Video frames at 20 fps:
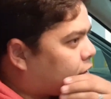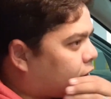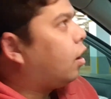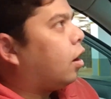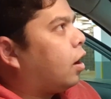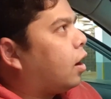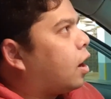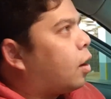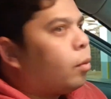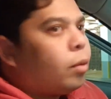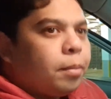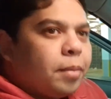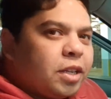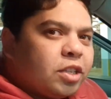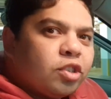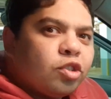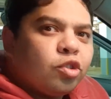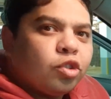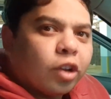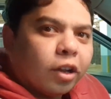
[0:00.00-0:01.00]
And I will be
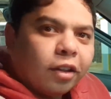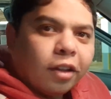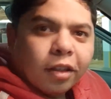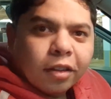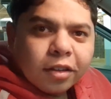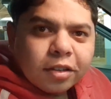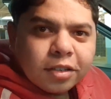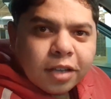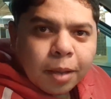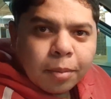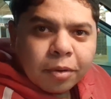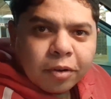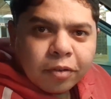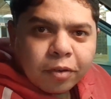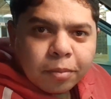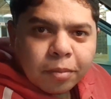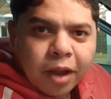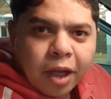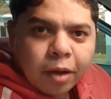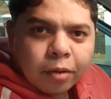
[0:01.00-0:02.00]
skitting this camera
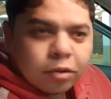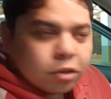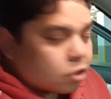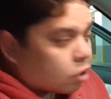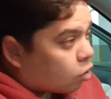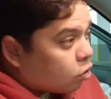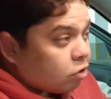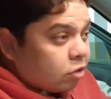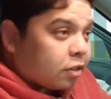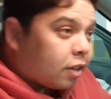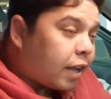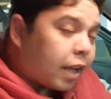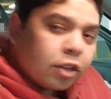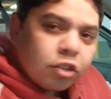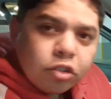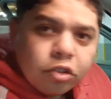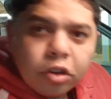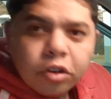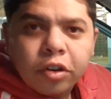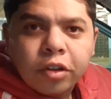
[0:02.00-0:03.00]
from now on, so don't catch
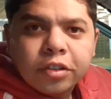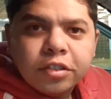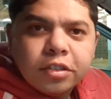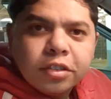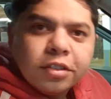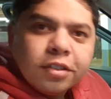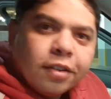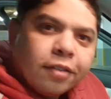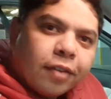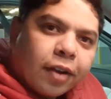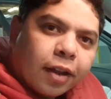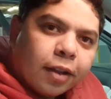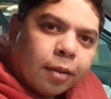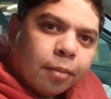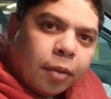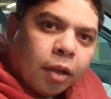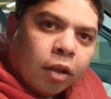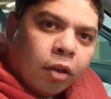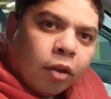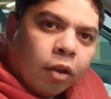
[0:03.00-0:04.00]
any nonsense in front of
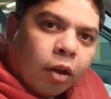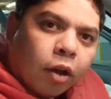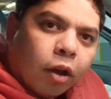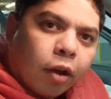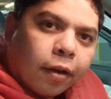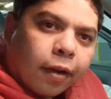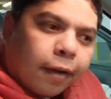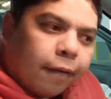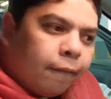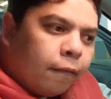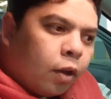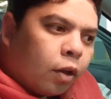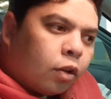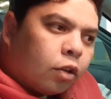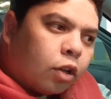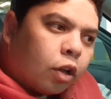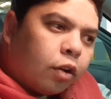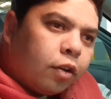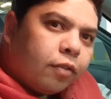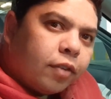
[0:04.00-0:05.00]
me, okay?
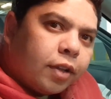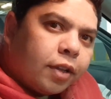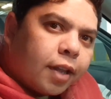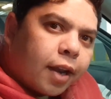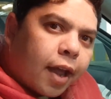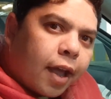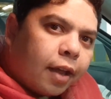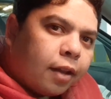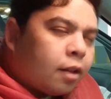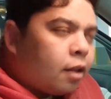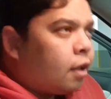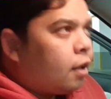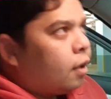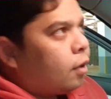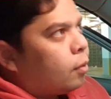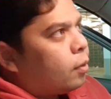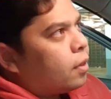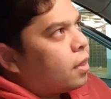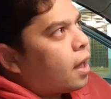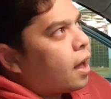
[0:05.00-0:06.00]
Don't even try it.
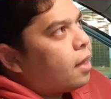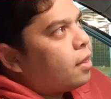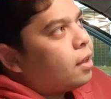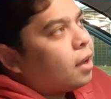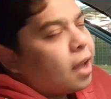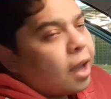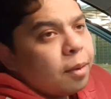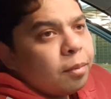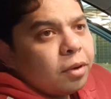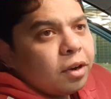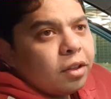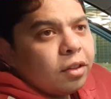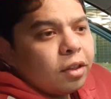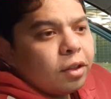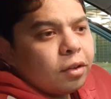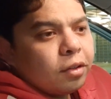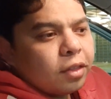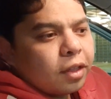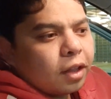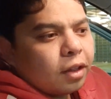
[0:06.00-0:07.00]
With the other camera
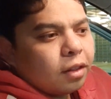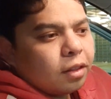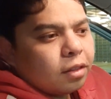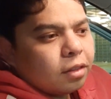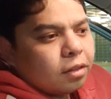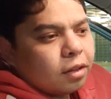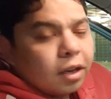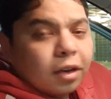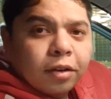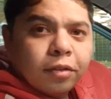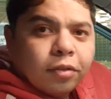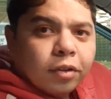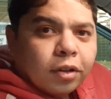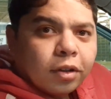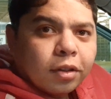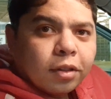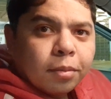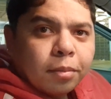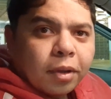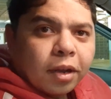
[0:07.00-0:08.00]
though that didn't fit
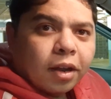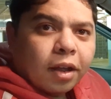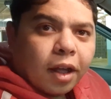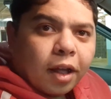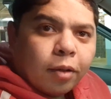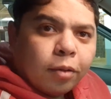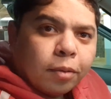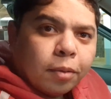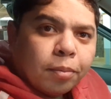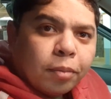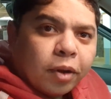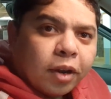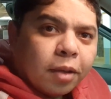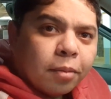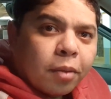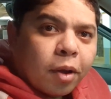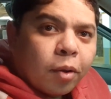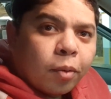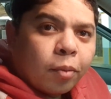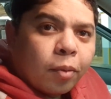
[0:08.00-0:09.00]
on the mirror, I will be putting in
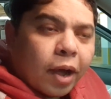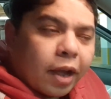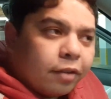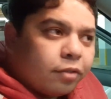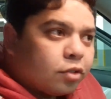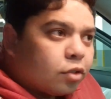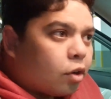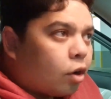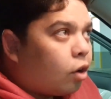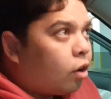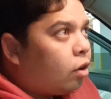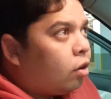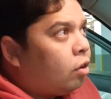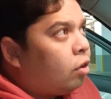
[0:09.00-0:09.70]
my wife's car,